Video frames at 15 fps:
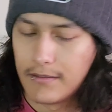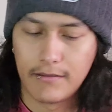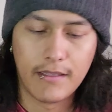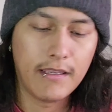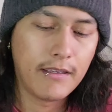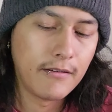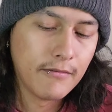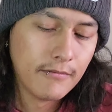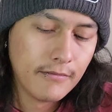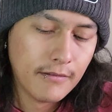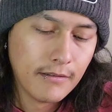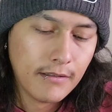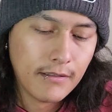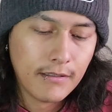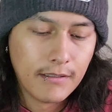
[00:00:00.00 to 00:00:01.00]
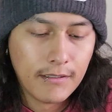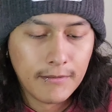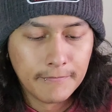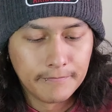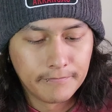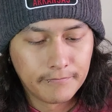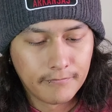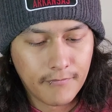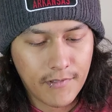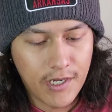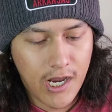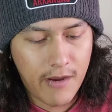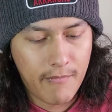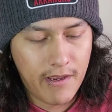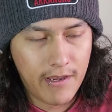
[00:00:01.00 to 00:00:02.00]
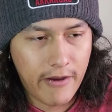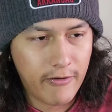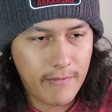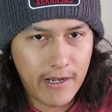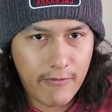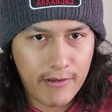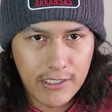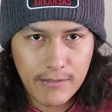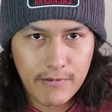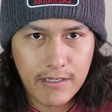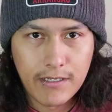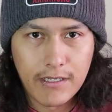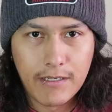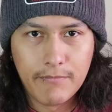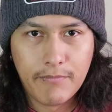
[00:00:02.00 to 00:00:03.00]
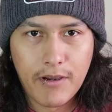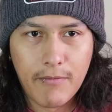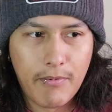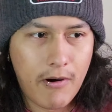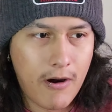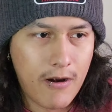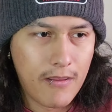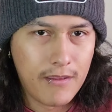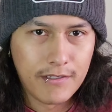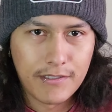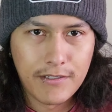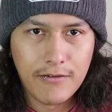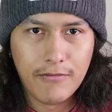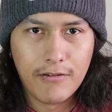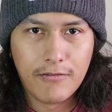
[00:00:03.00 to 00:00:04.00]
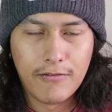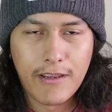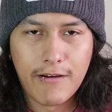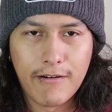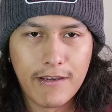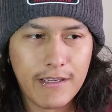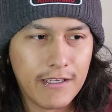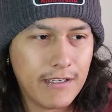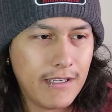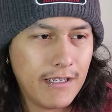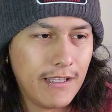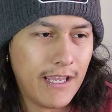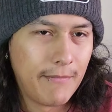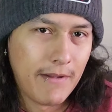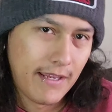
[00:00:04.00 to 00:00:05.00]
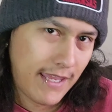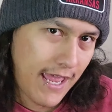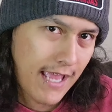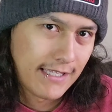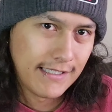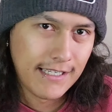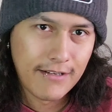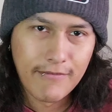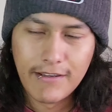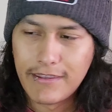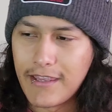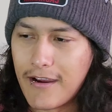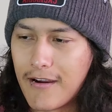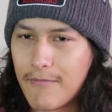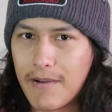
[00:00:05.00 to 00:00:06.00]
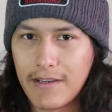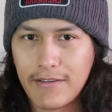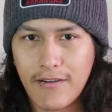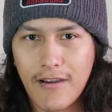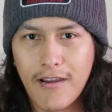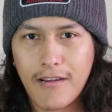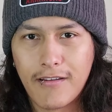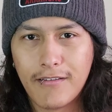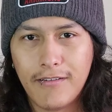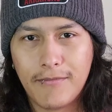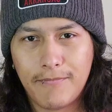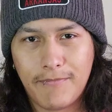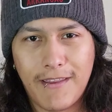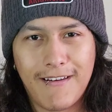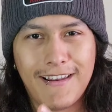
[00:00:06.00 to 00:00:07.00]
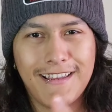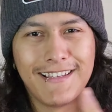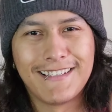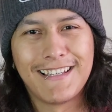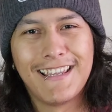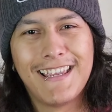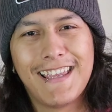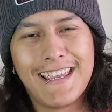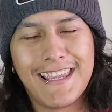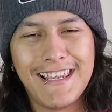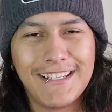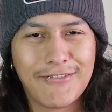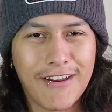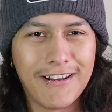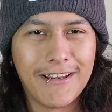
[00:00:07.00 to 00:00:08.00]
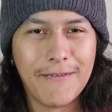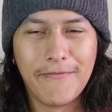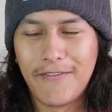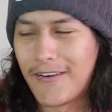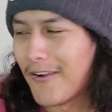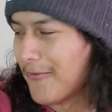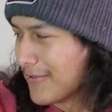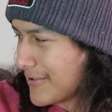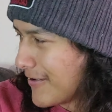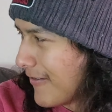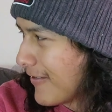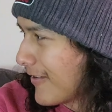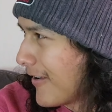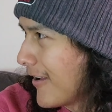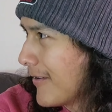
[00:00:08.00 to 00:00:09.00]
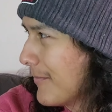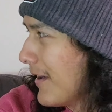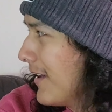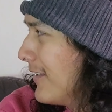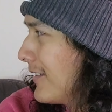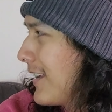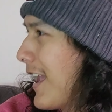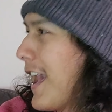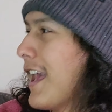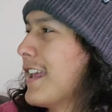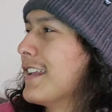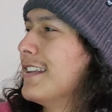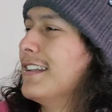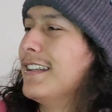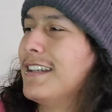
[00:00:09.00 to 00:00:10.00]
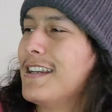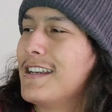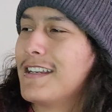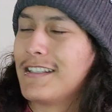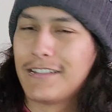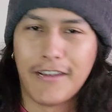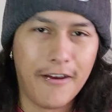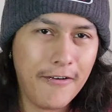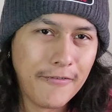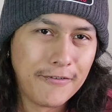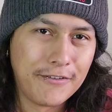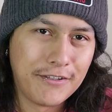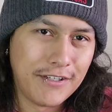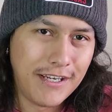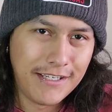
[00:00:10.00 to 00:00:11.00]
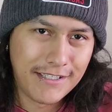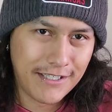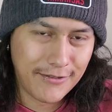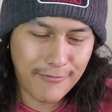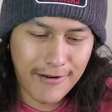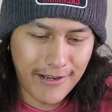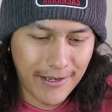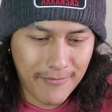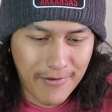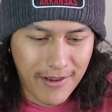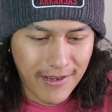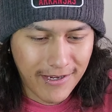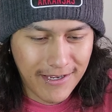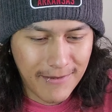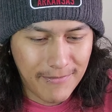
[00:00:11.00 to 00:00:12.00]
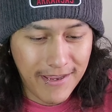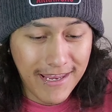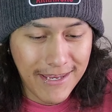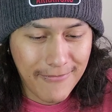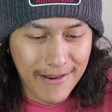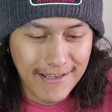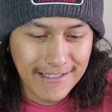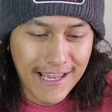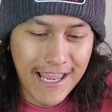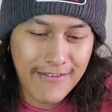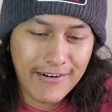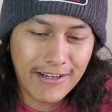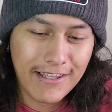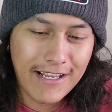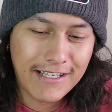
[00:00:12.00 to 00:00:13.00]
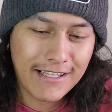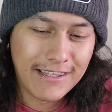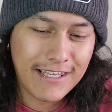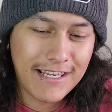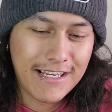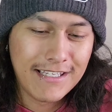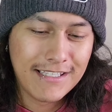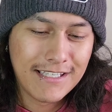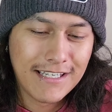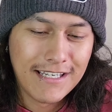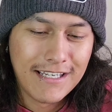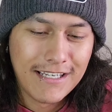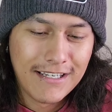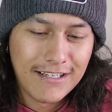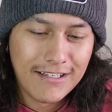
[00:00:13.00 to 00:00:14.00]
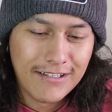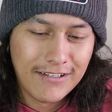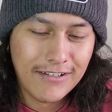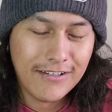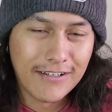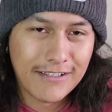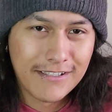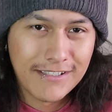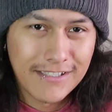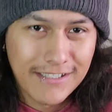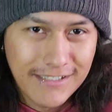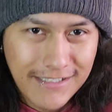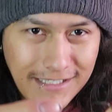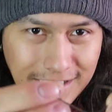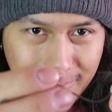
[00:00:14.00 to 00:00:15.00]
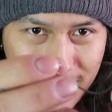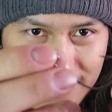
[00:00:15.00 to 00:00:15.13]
Thank you. Sorry, everybody wants to be in a part of this new little area. Like my cat's in right there. My dog, look, there he is. He's trying to come figure out what's going on. And my other cat, Toast, she's just running amok. But anyways, I have collected these hooks since I've